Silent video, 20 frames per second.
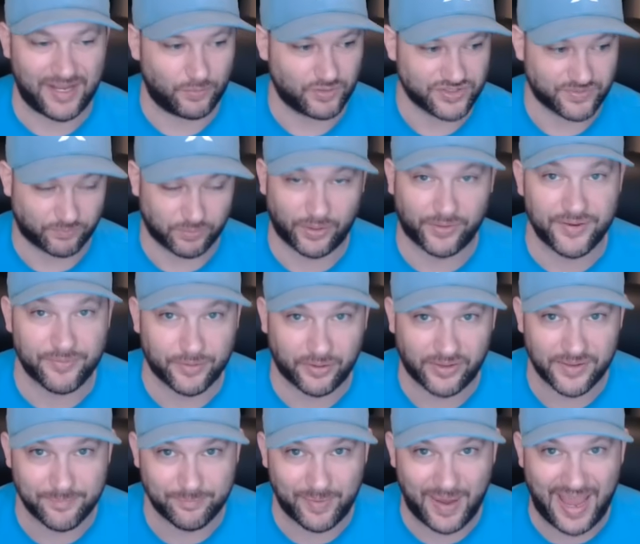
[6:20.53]
It was a really
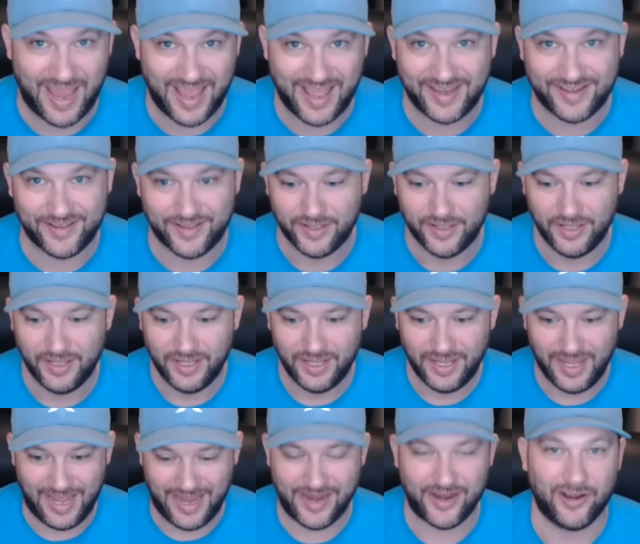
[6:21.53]
really bad
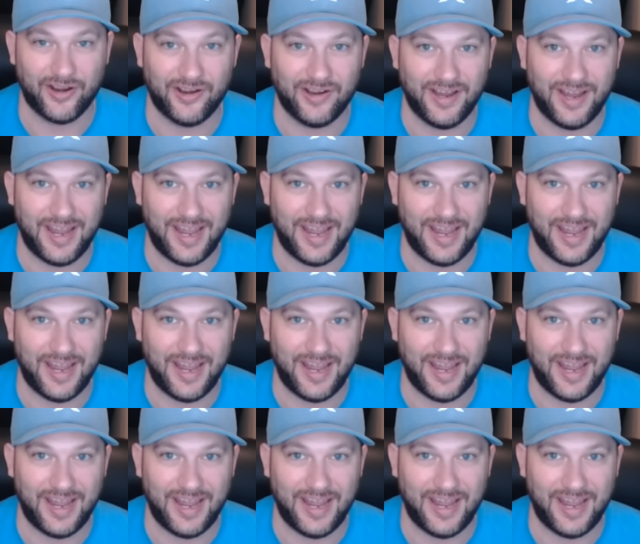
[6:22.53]
error,